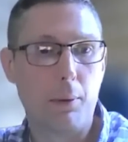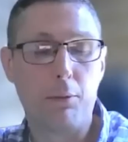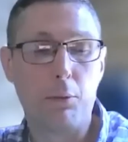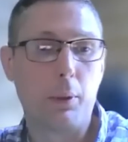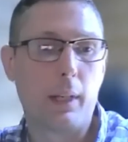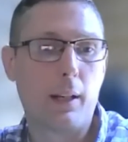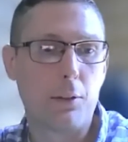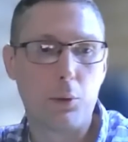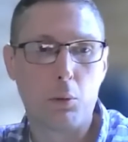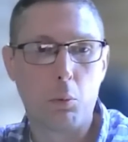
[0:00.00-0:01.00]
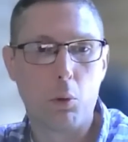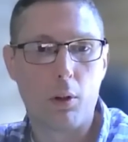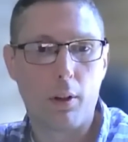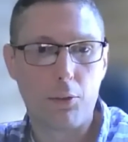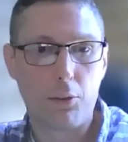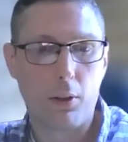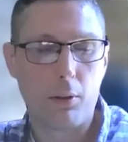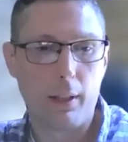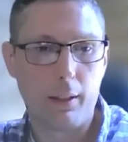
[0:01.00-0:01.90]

if we got into a war, so, right?